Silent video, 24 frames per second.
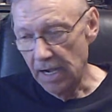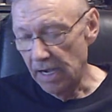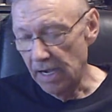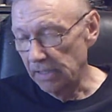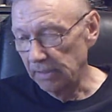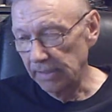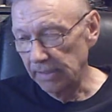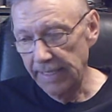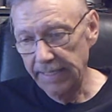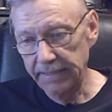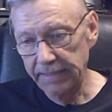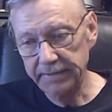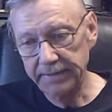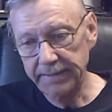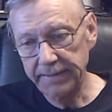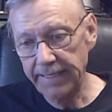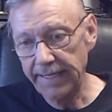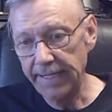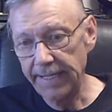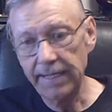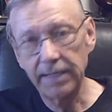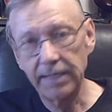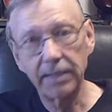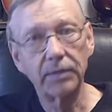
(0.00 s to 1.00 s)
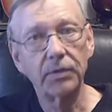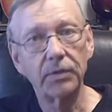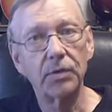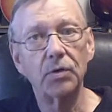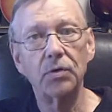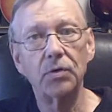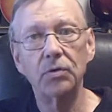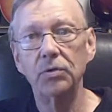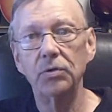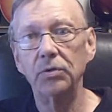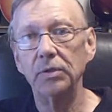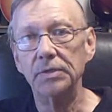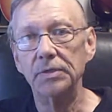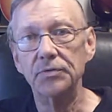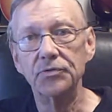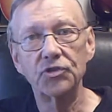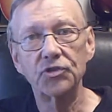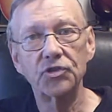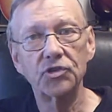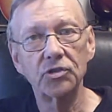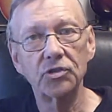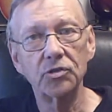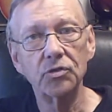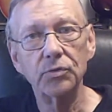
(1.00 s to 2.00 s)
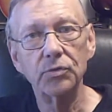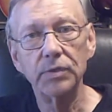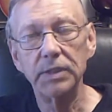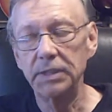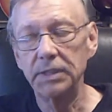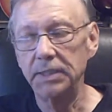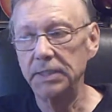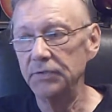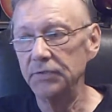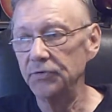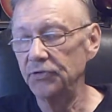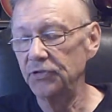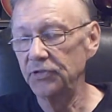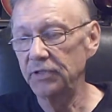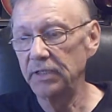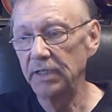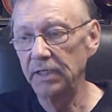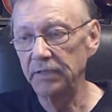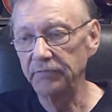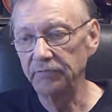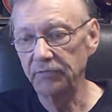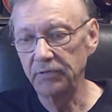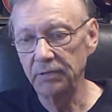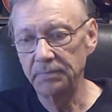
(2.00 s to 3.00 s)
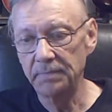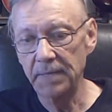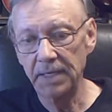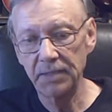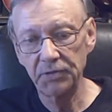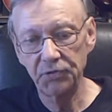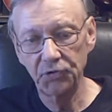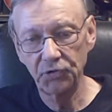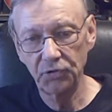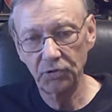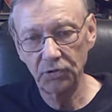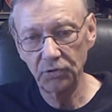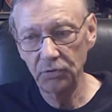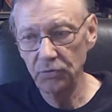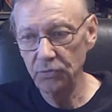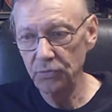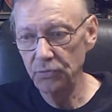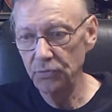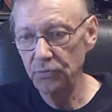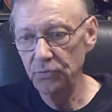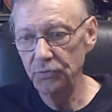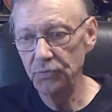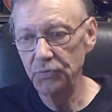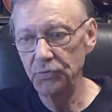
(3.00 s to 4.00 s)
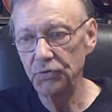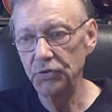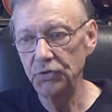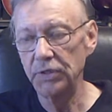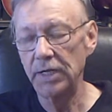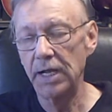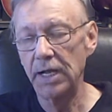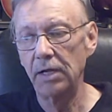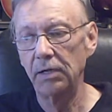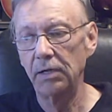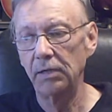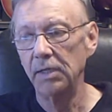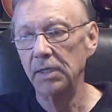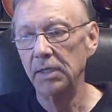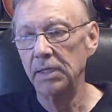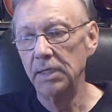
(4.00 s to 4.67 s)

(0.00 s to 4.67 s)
I'll add tallow and suet and stuff to my stews, and